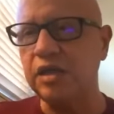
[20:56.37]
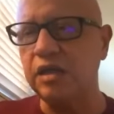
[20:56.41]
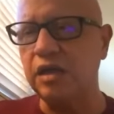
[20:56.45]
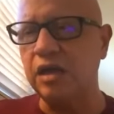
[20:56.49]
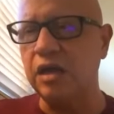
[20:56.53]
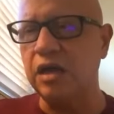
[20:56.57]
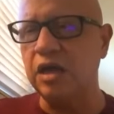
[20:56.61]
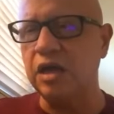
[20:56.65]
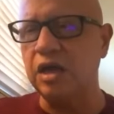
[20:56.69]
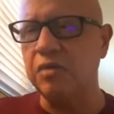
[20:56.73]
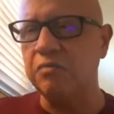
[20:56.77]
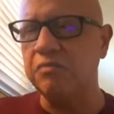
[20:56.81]

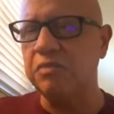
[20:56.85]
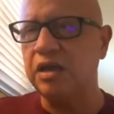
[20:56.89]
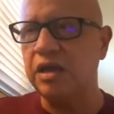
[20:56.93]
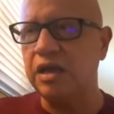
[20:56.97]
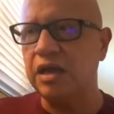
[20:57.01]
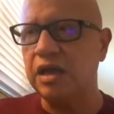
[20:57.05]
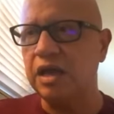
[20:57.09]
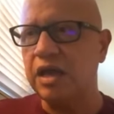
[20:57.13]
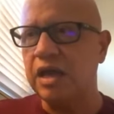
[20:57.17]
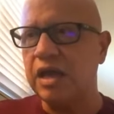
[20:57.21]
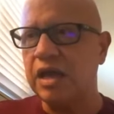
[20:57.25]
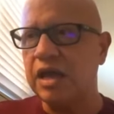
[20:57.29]
um,
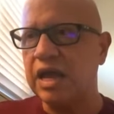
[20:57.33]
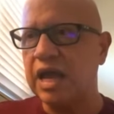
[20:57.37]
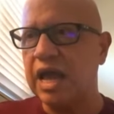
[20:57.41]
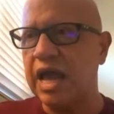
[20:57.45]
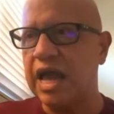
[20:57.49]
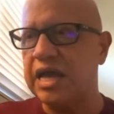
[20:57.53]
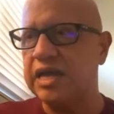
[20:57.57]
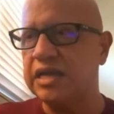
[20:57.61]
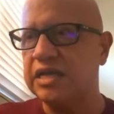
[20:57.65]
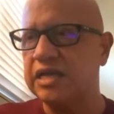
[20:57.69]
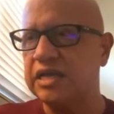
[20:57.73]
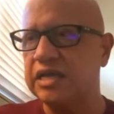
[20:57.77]

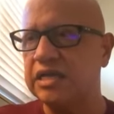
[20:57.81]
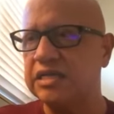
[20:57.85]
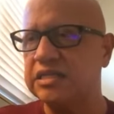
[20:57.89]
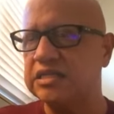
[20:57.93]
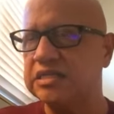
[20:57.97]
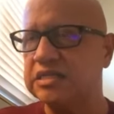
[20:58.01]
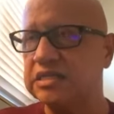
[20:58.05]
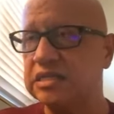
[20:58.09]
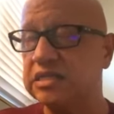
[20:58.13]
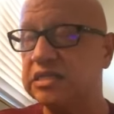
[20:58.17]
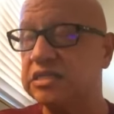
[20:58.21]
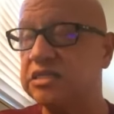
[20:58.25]
and
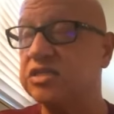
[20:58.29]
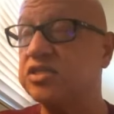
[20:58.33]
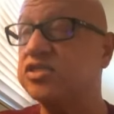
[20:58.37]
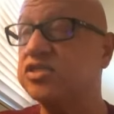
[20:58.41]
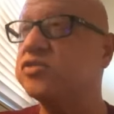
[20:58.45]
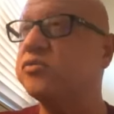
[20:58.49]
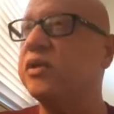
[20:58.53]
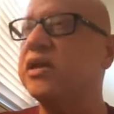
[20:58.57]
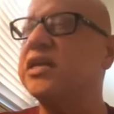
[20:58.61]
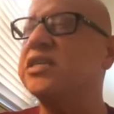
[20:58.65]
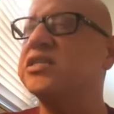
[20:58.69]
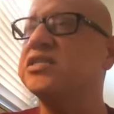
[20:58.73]
it's a
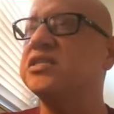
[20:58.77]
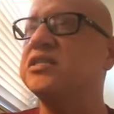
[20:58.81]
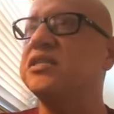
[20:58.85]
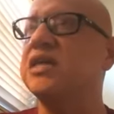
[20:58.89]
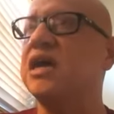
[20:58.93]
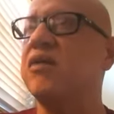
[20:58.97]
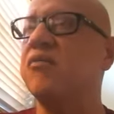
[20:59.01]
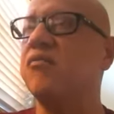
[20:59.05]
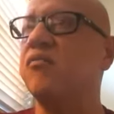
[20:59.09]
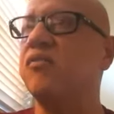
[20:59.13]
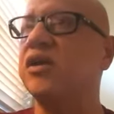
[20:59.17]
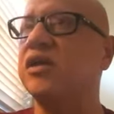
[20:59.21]
situation
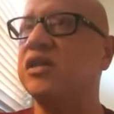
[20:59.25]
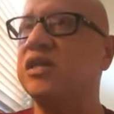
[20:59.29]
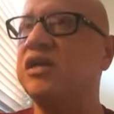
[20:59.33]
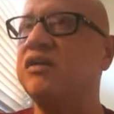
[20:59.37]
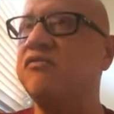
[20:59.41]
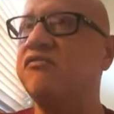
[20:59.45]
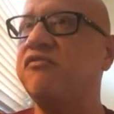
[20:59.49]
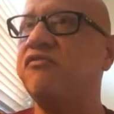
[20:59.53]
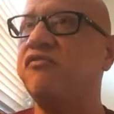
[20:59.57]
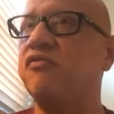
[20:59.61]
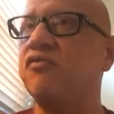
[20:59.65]
that really